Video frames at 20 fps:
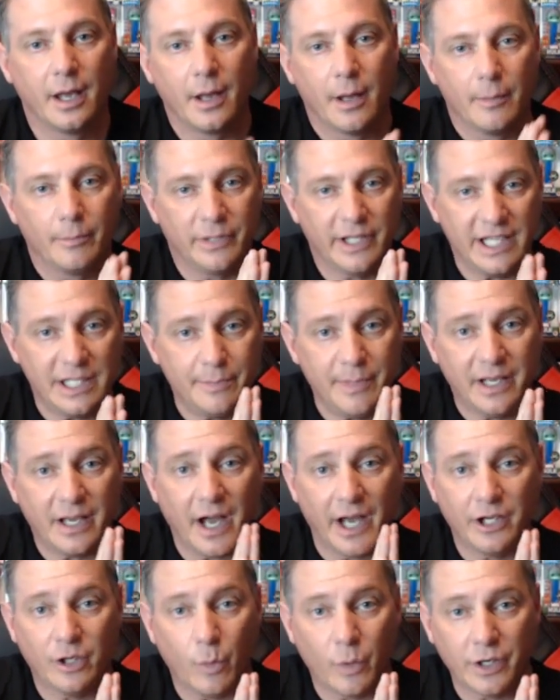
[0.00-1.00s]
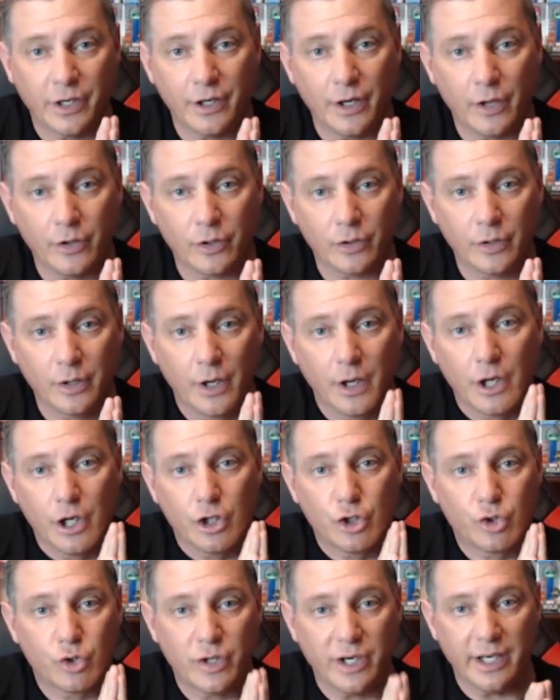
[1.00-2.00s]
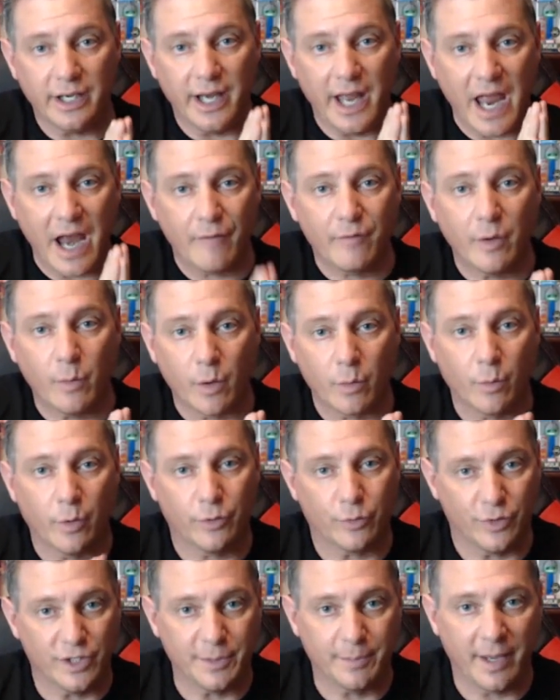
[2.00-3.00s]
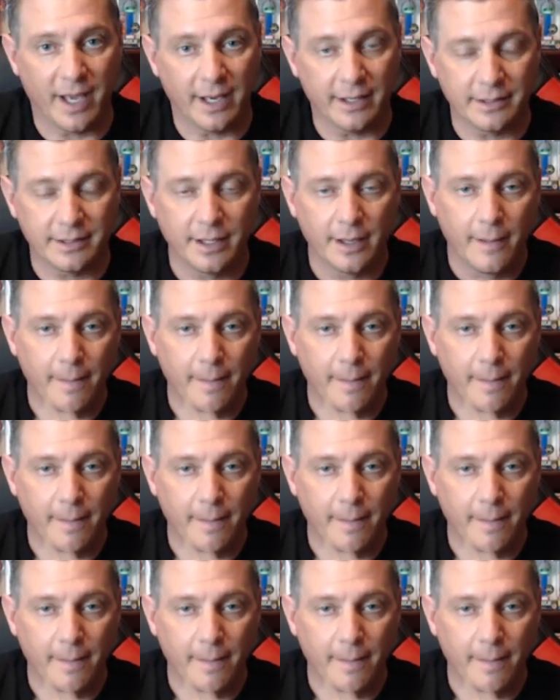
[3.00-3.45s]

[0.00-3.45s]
Please be kind to one another. Treat everyone with respect.